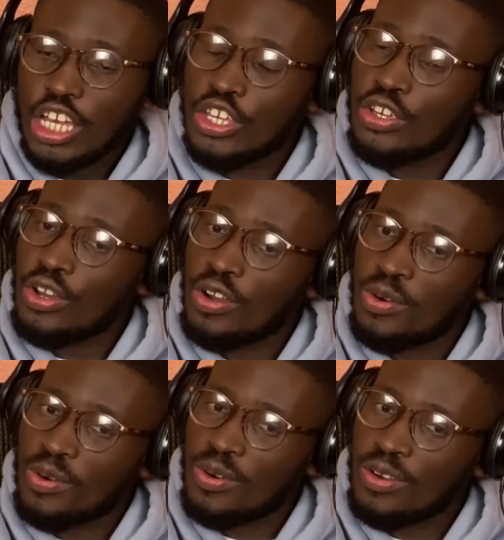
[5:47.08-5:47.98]

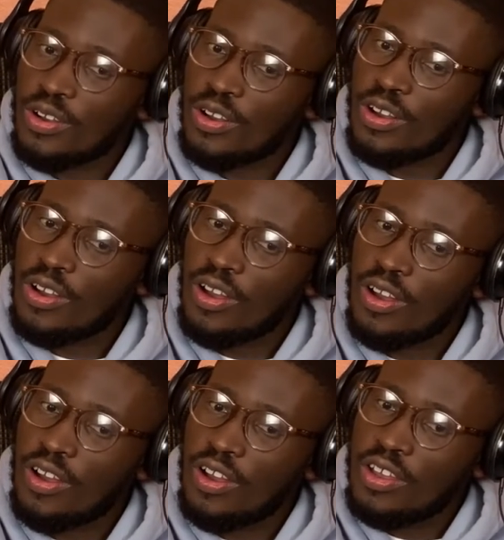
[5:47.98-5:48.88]
Yo.
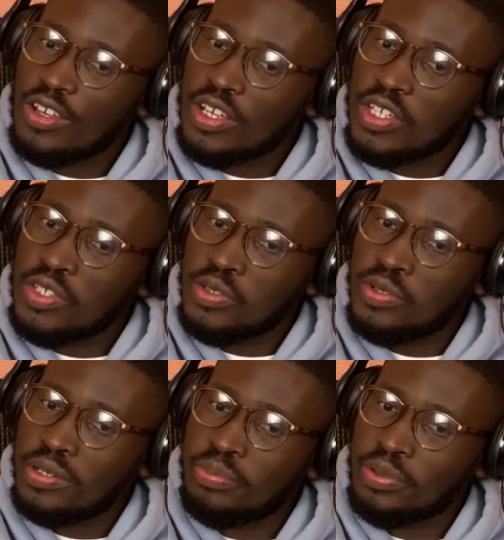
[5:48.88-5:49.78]
You
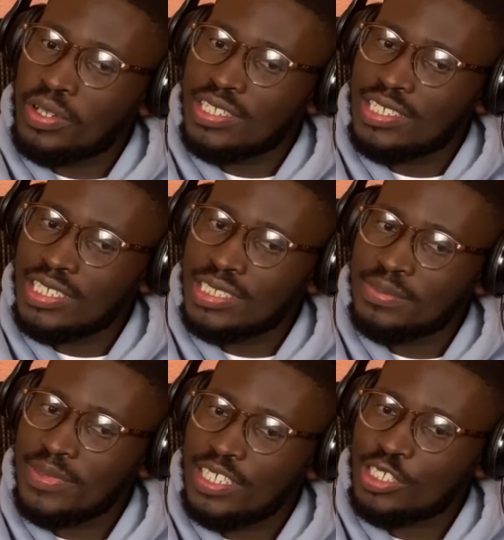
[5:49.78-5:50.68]
had brought this
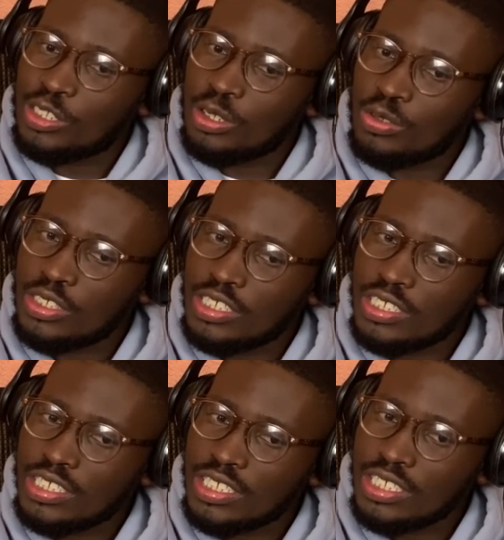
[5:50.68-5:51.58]
many
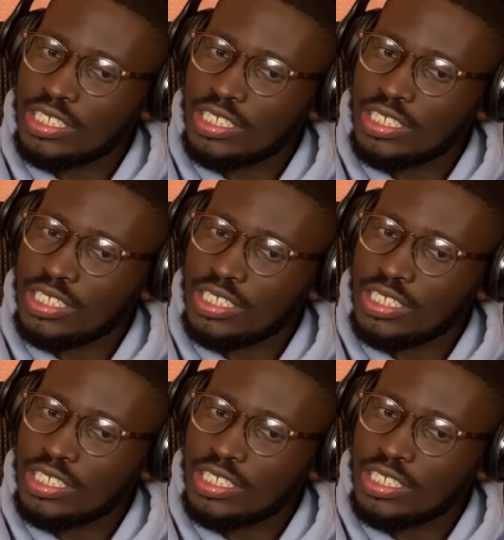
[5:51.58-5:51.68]
soldiers?